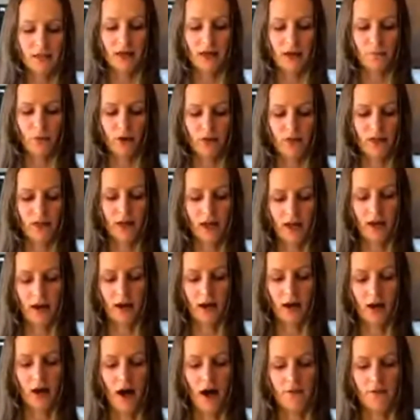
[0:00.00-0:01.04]
them in
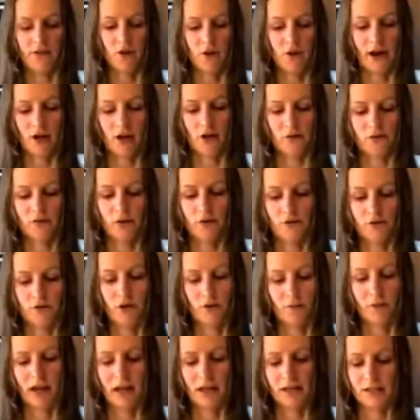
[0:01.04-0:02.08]
a coffee grinder for a
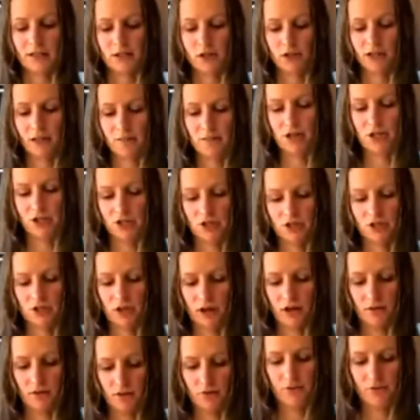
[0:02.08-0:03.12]
few minutes. So let me just do
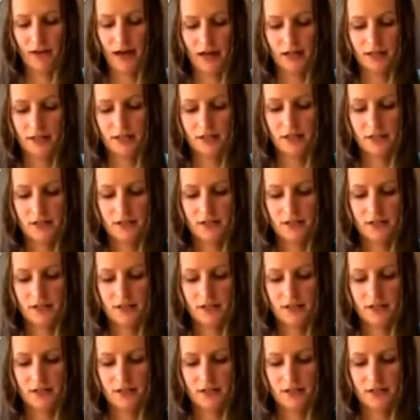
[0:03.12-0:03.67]
that real fast.